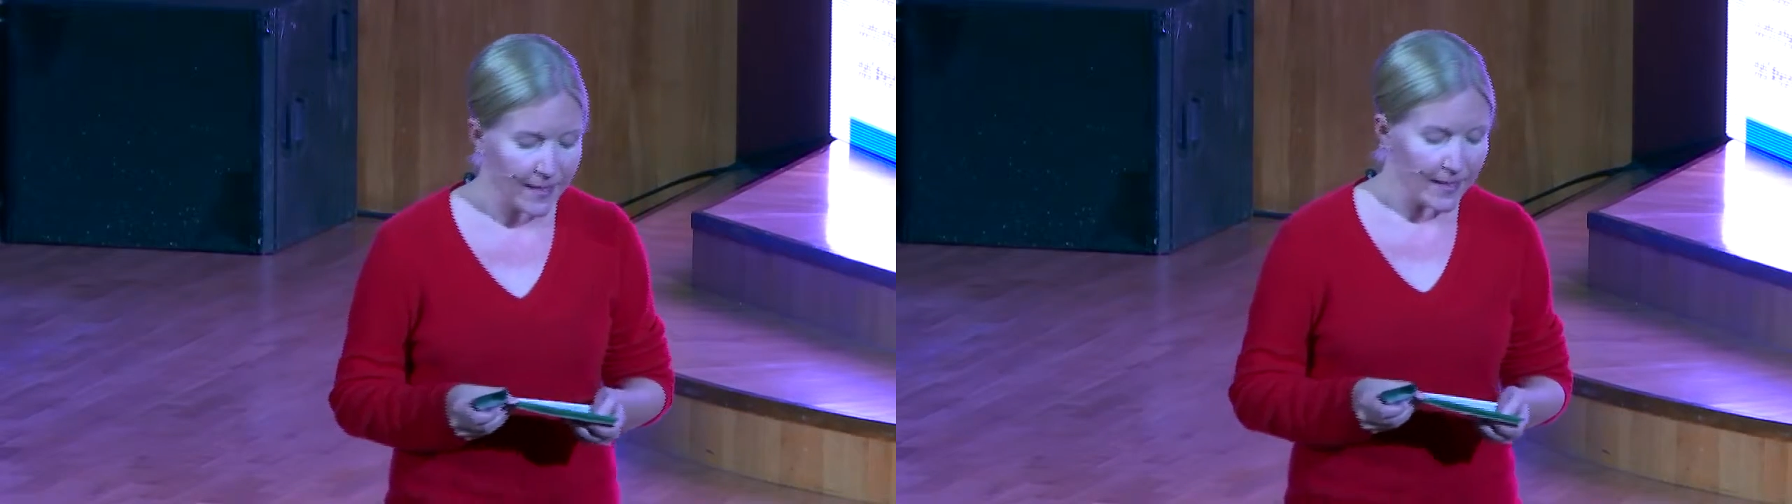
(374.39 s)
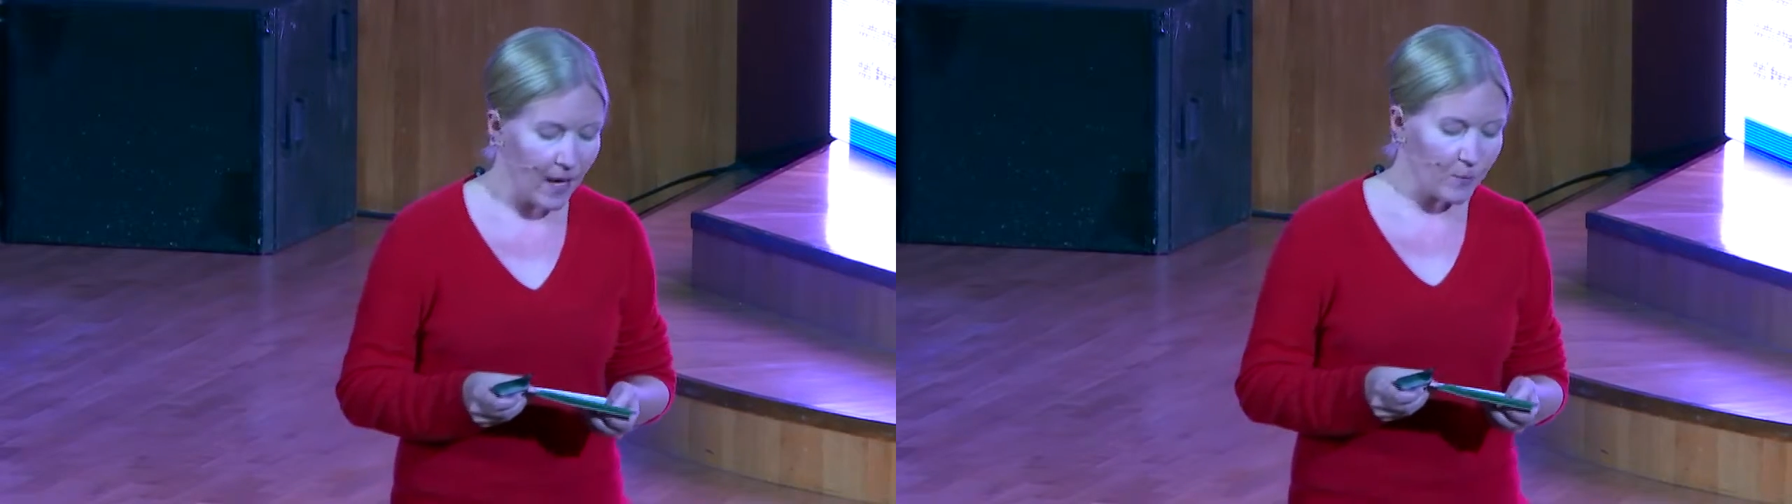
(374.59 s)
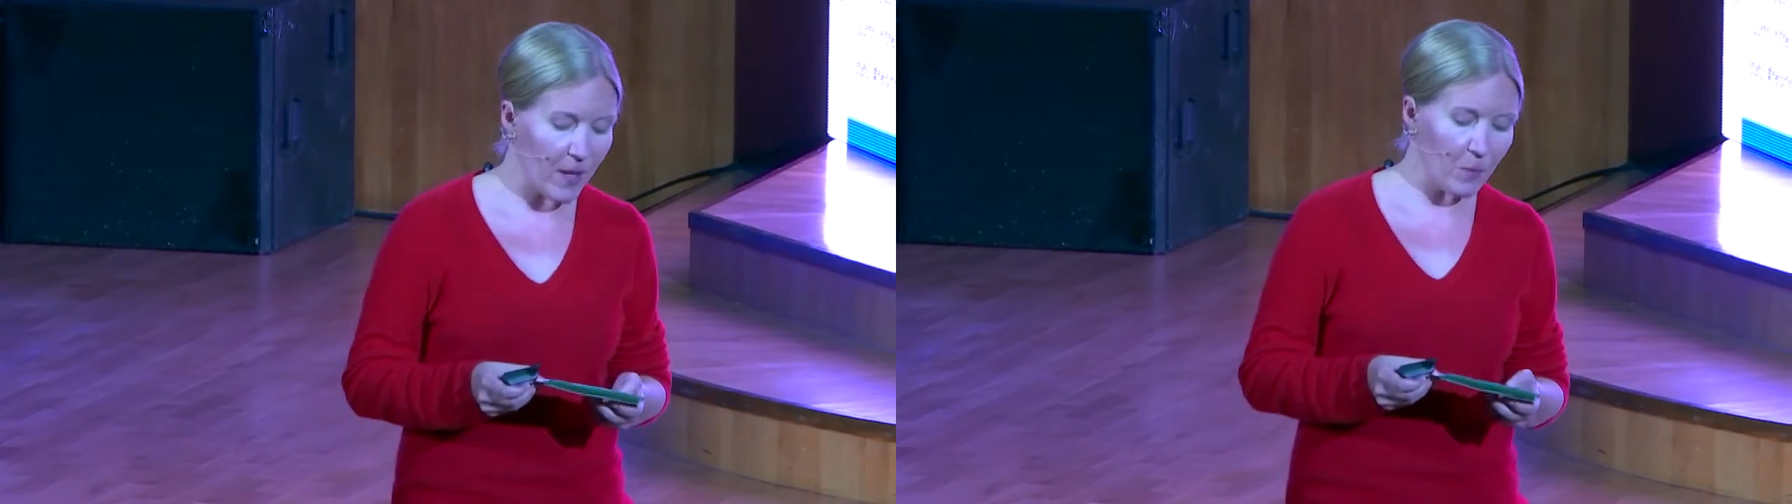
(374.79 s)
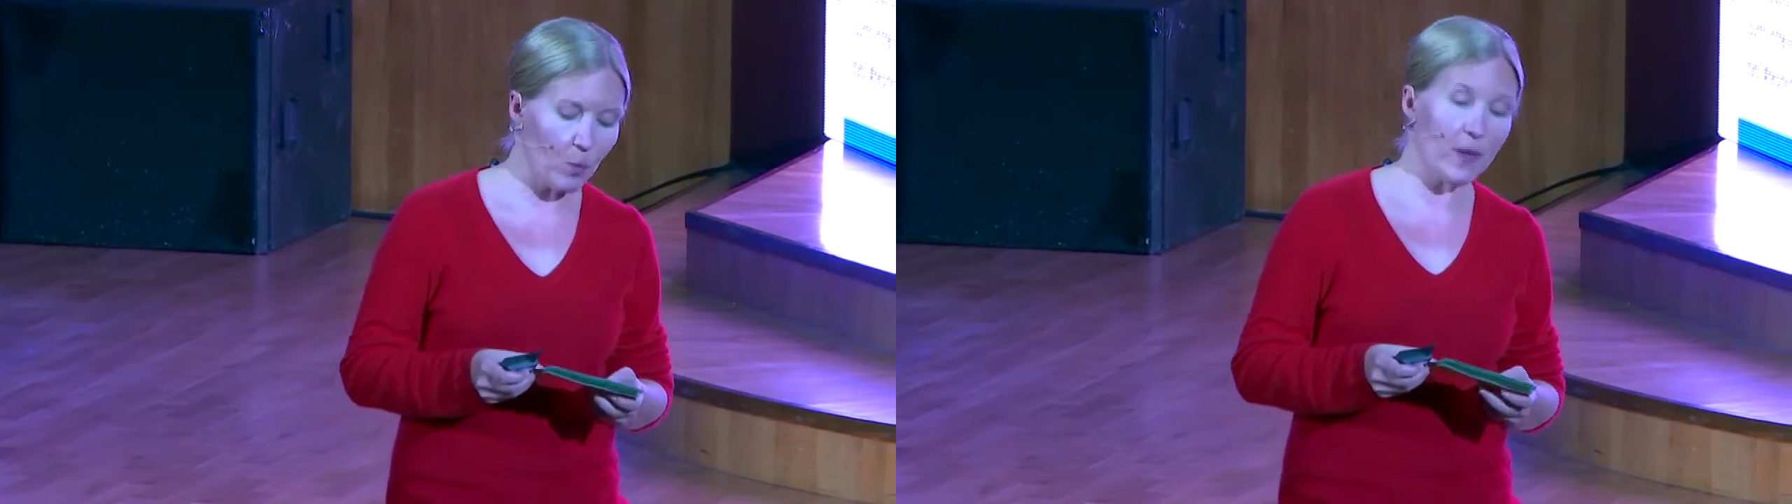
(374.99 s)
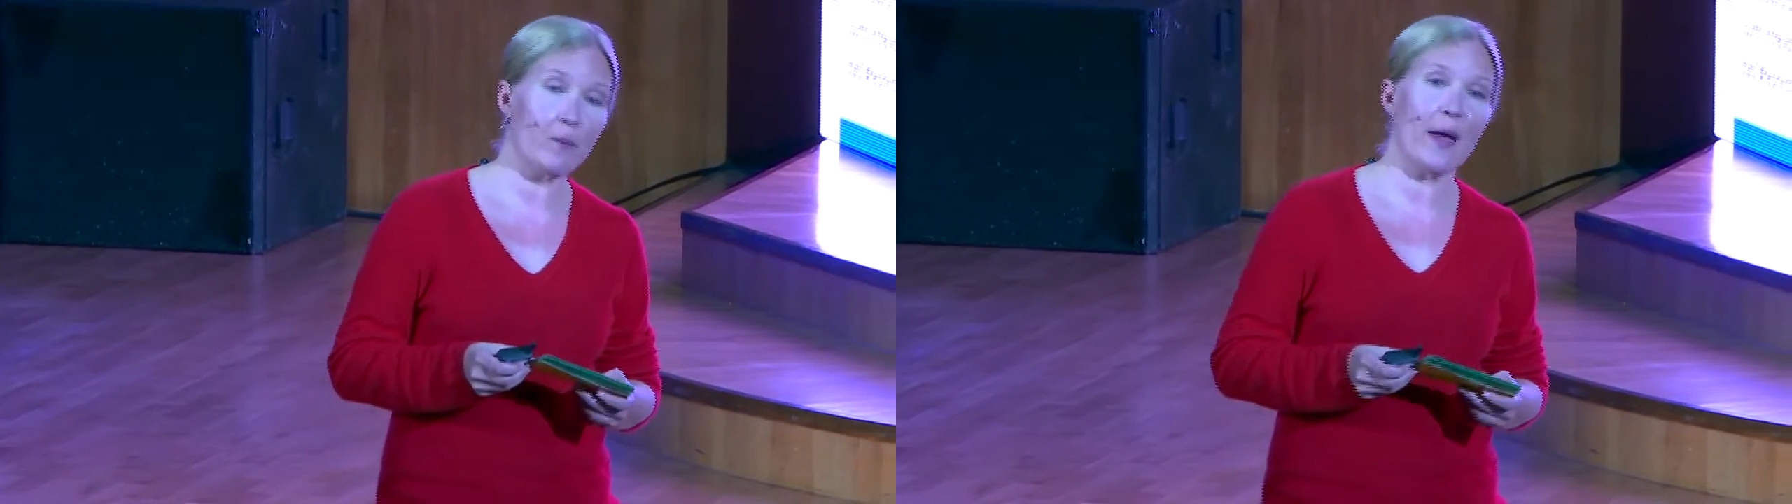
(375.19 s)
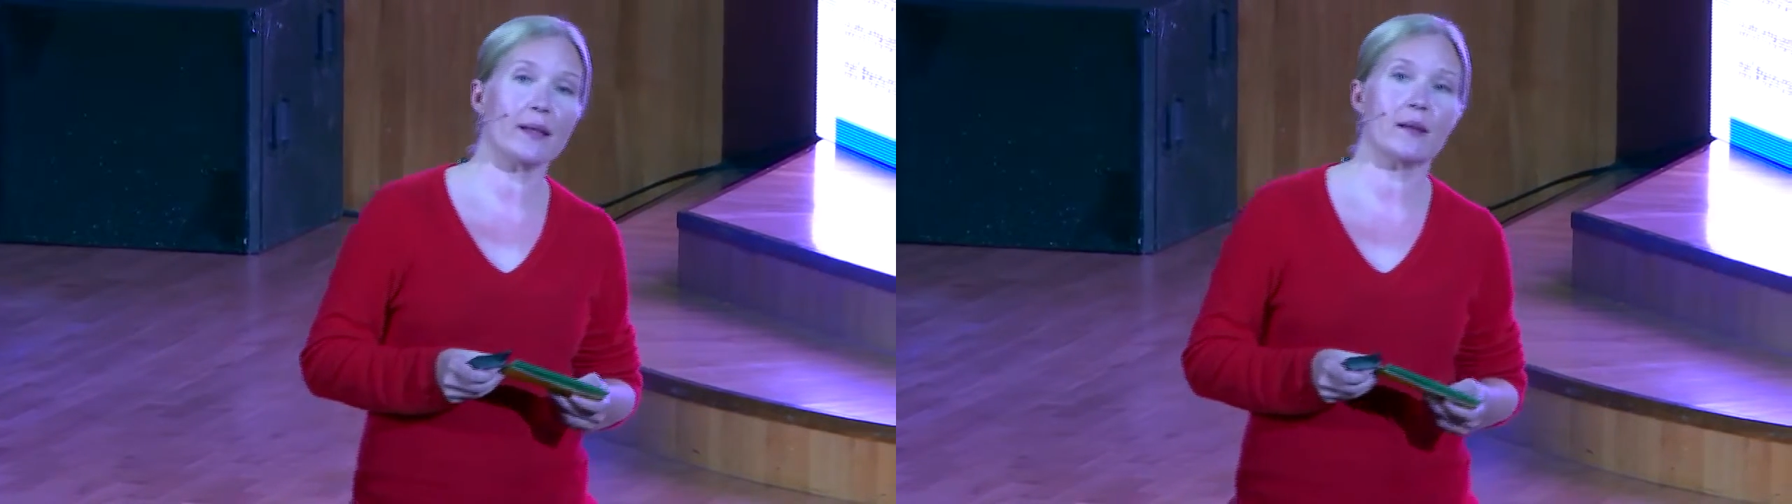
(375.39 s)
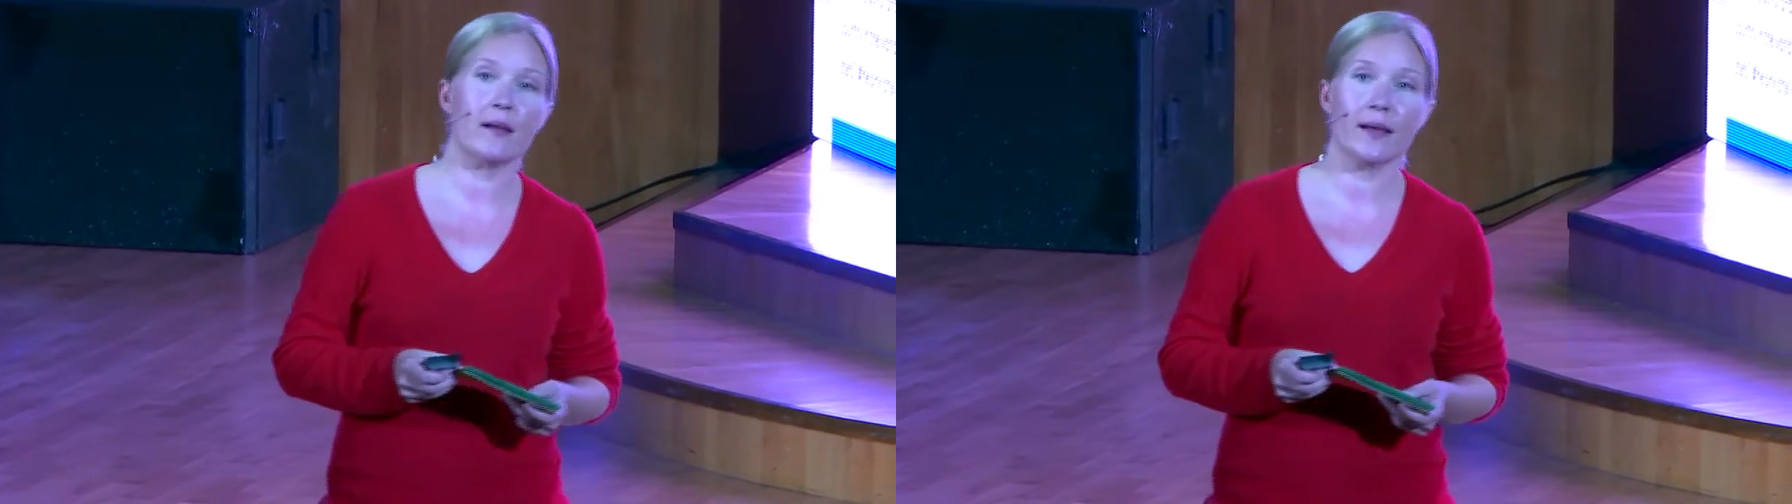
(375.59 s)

young people with mental